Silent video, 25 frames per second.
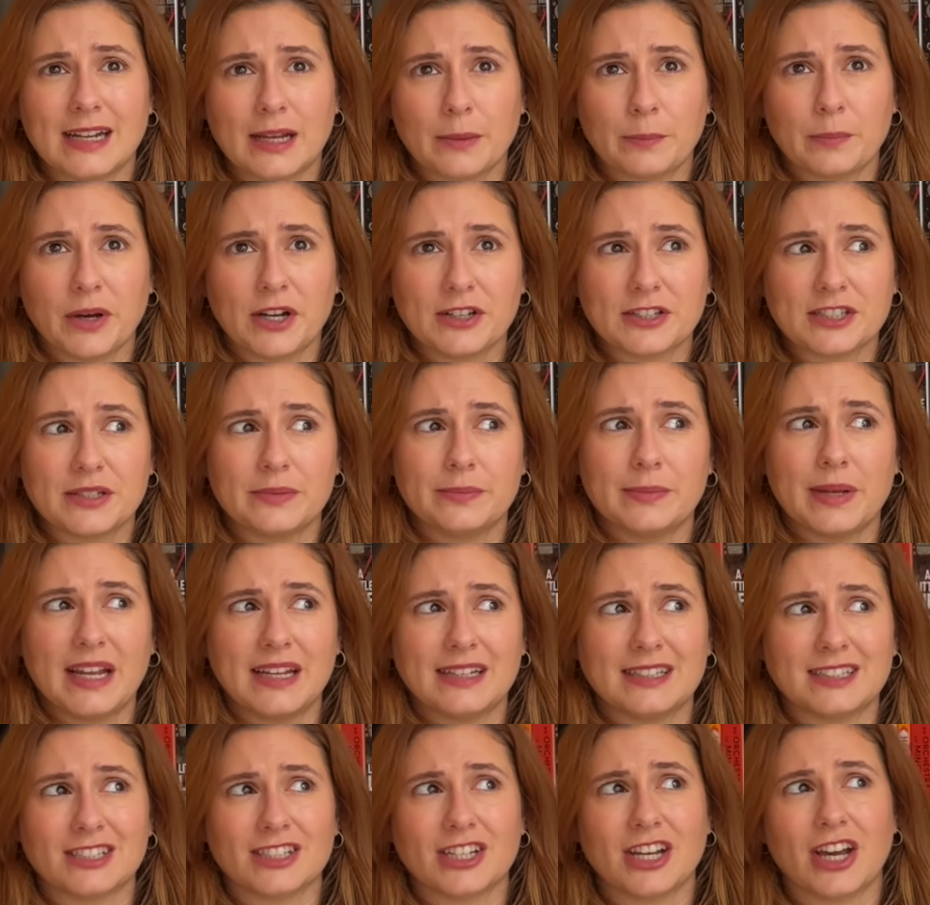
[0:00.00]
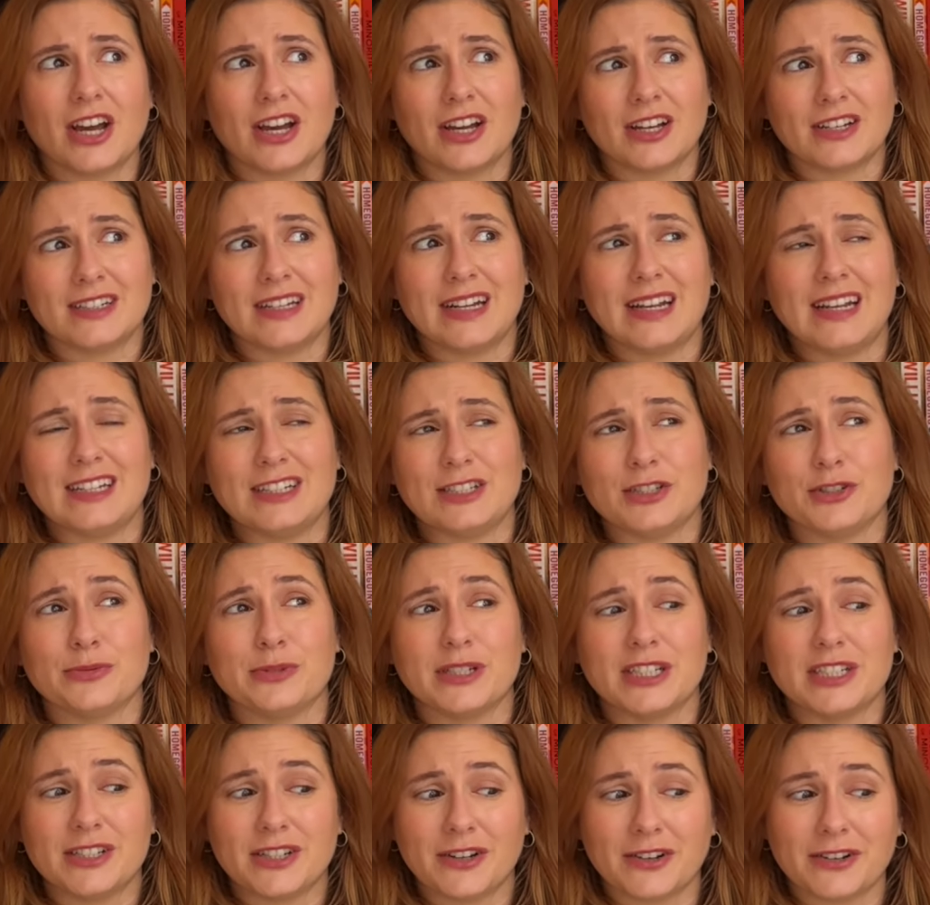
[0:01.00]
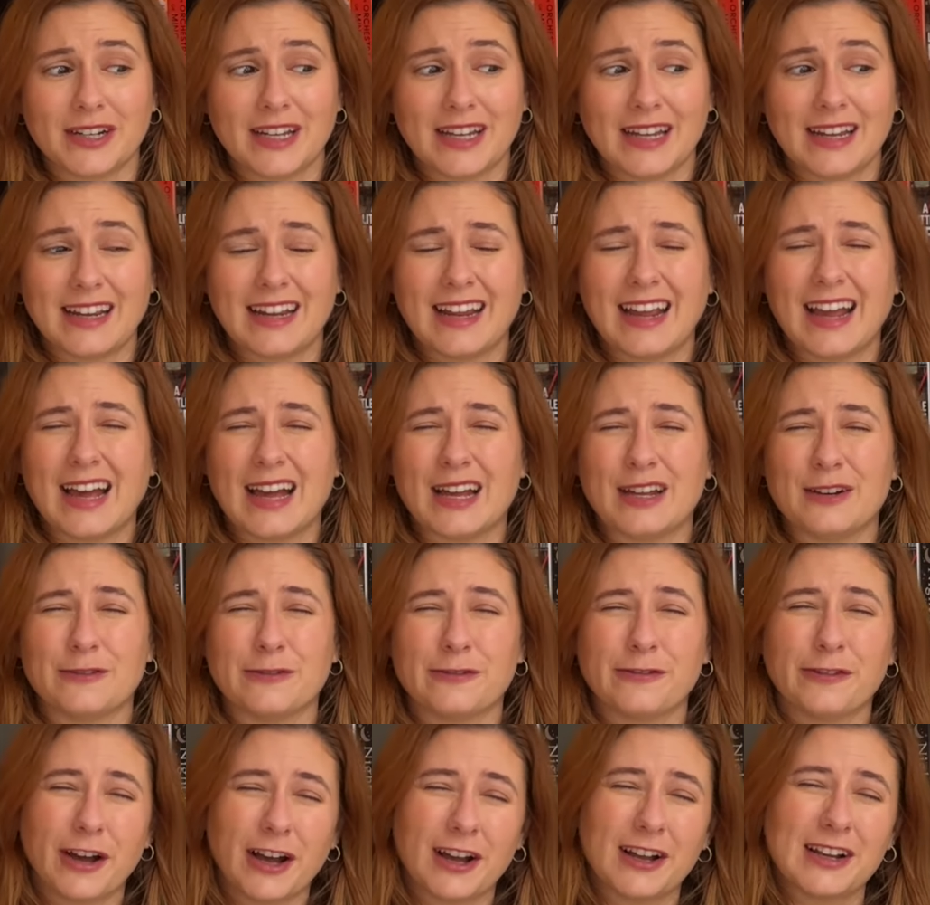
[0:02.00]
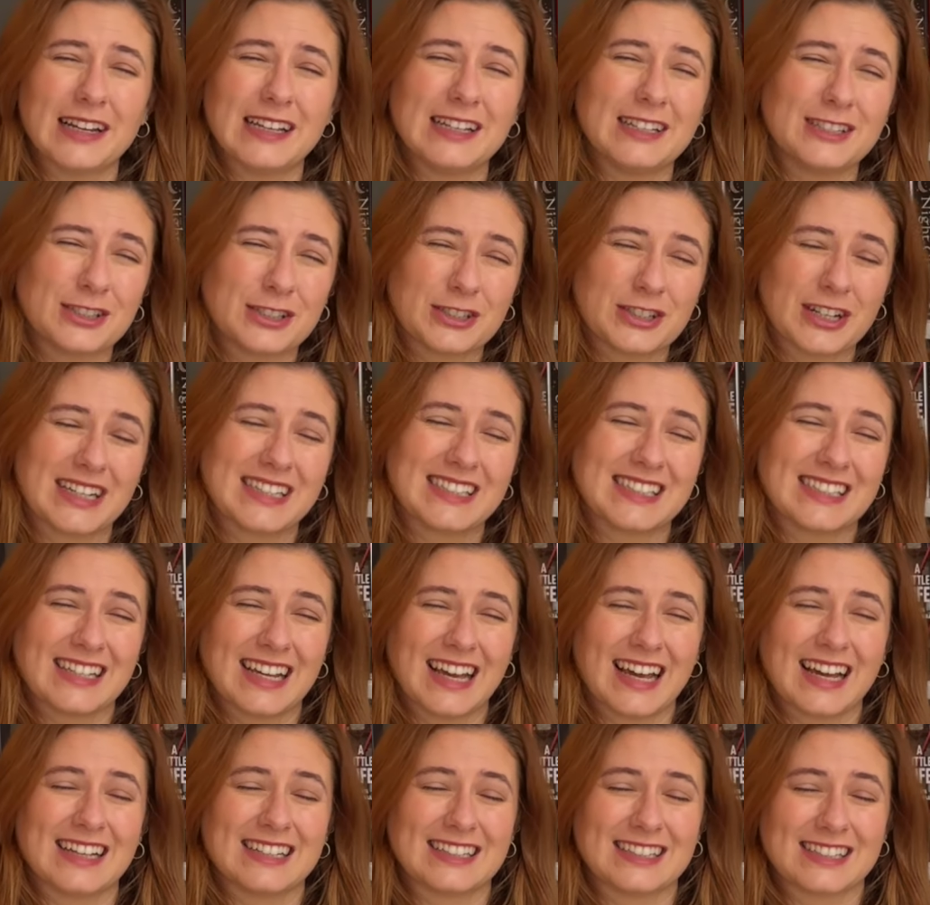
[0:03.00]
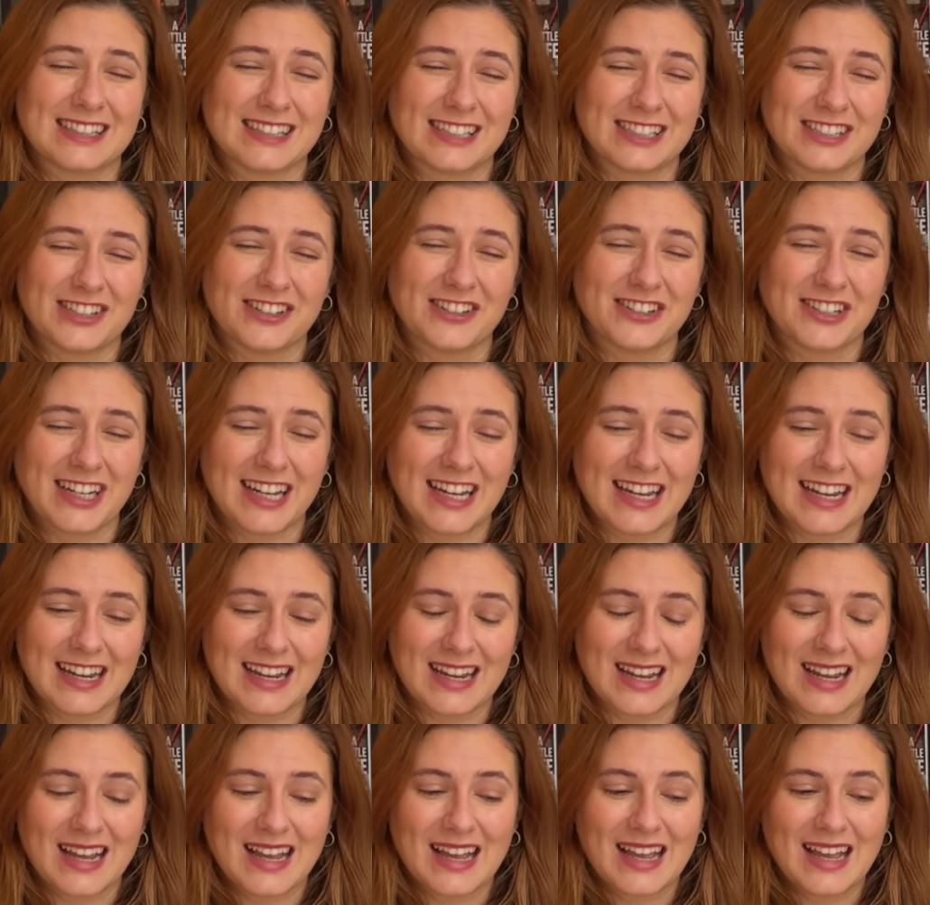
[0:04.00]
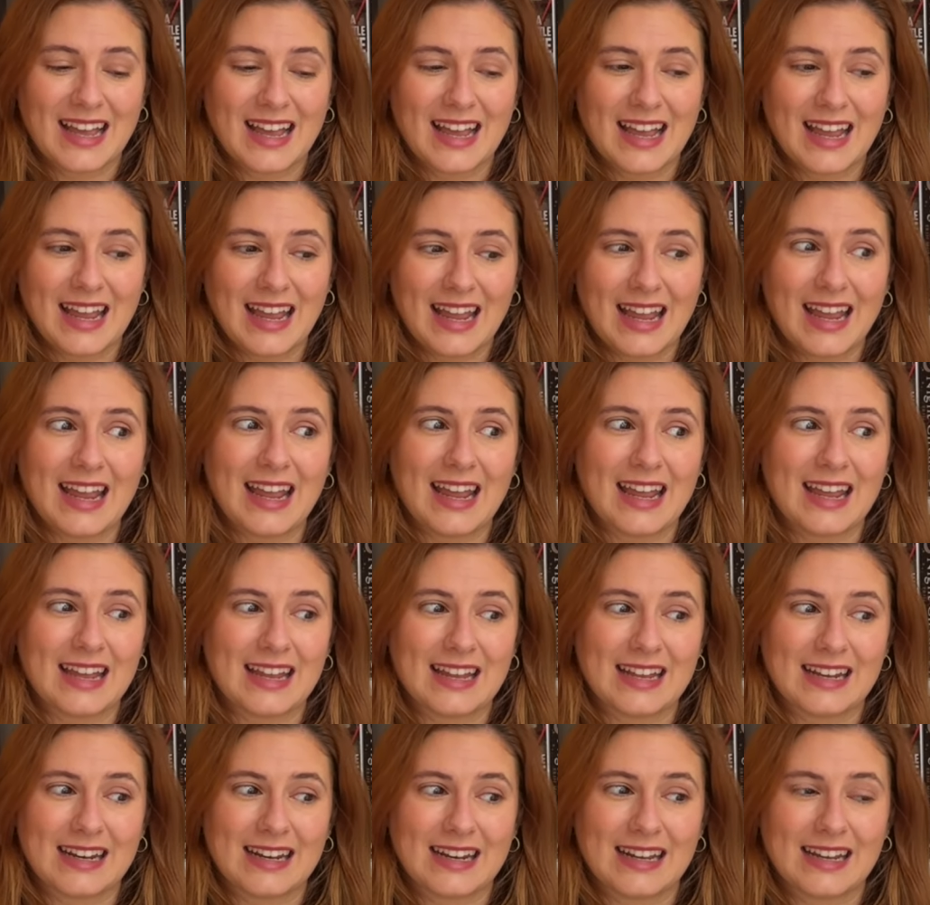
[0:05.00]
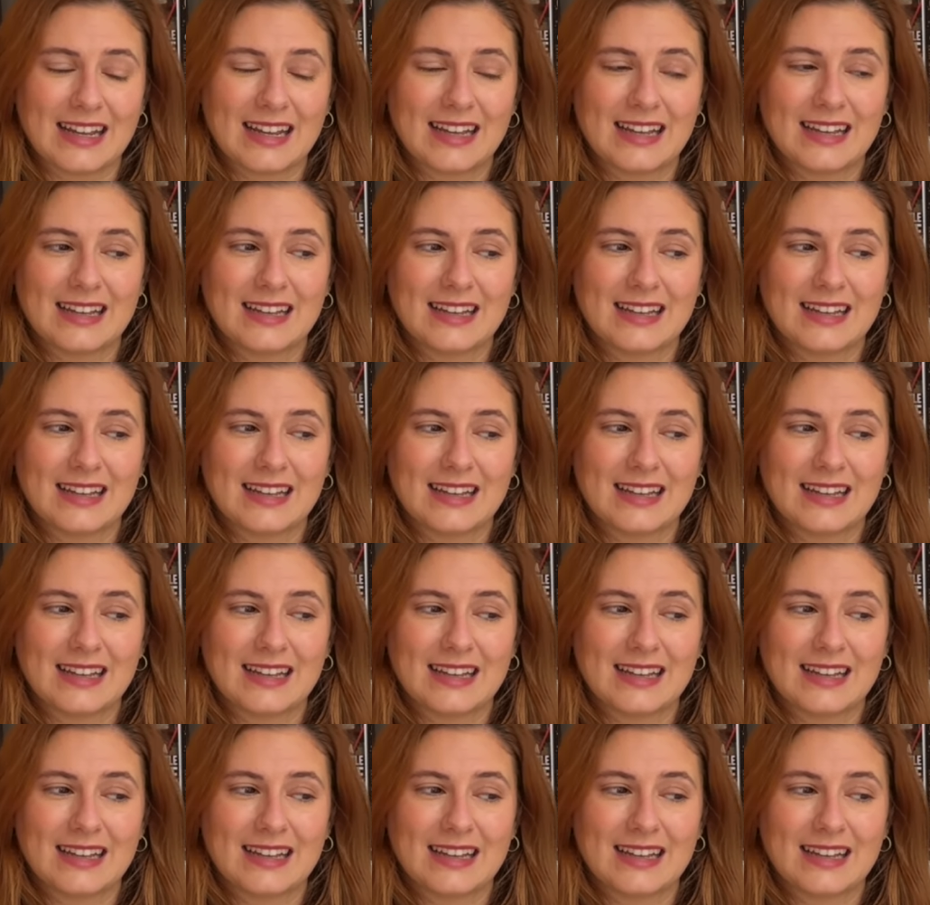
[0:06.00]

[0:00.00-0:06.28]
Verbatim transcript: Nick Bottom, is turned into a donkey, and Farley is dressed as the donkey in